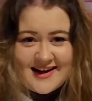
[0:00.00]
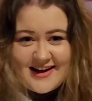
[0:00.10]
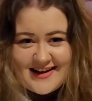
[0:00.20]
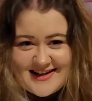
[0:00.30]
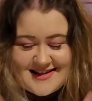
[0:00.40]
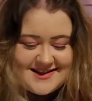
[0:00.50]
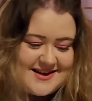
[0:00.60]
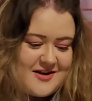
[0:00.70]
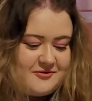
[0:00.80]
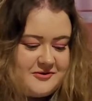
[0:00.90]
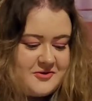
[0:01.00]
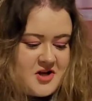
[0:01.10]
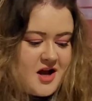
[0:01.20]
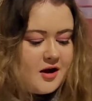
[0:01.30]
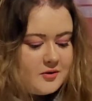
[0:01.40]
guys,
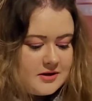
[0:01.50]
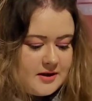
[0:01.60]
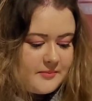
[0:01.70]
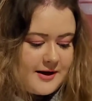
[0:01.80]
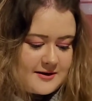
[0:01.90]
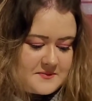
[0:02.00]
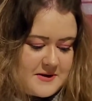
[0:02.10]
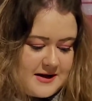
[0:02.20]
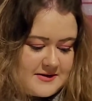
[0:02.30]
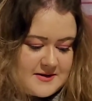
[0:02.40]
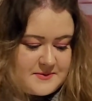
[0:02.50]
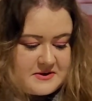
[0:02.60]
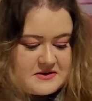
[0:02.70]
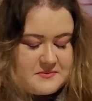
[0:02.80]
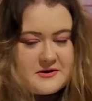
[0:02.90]
everyone, welcome back to Palettes
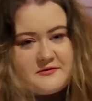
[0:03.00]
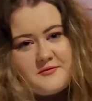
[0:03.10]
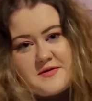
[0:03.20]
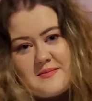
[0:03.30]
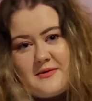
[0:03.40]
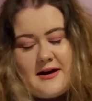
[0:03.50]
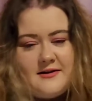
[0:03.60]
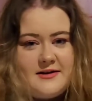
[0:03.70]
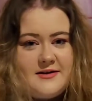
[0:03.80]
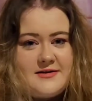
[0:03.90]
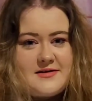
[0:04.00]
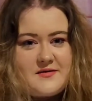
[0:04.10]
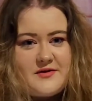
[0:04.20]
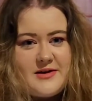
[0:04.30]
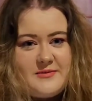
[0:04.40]
Pouts Perfumes and Panning, and
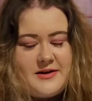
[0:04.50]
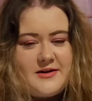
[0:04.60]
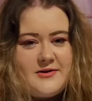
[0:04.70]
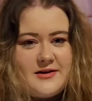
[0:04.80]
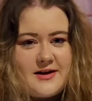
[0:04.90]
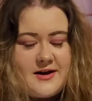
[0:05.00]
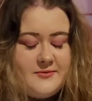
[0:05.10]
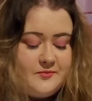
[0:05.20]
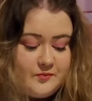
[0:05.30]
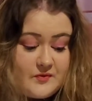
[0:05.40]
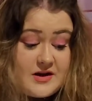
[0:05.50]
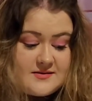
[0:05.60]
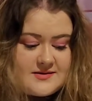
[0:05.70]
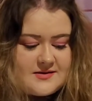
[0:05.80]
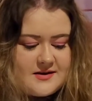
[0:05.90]
it's Phoebe here again
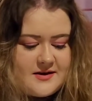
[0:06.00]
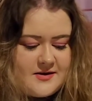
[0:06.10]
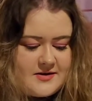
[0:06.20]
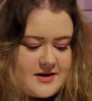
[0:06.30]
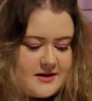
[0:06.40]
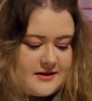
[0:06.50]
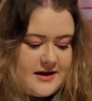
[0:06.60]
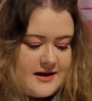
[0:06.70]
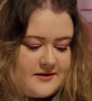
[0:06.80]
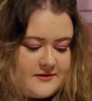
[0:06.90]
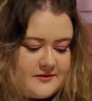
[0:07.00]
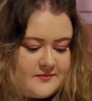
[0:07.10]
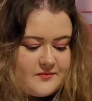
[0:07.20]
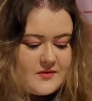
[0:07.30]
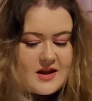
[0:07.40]
tonight, and I have
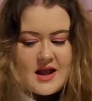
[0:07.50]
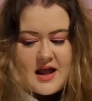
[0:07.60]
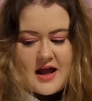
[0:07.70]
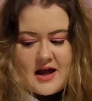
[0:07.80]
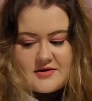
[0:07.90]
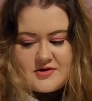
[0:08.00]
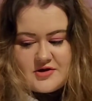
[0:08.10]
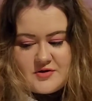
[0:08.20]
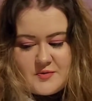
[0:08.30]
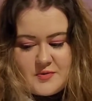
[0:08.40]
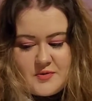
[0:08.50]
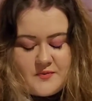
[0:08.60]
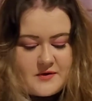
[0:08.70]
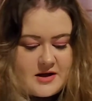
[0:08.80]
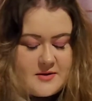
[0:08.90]
a dupe
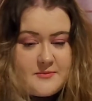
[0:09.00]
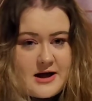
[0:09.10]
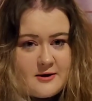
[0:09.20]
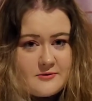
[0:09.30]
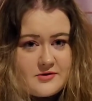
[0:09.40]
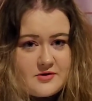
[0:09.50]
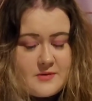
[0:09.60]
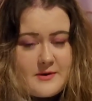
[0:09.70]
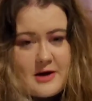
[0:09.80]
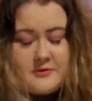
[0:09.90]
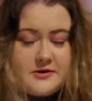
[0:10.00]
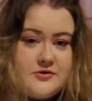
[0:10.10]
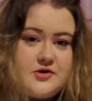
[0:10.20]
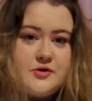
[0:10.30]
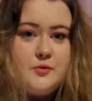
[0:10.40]
and a pout, or a pout and
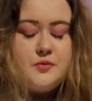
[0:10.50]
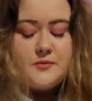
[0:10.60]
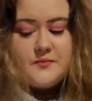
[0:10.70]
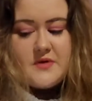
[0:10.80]
a dupe.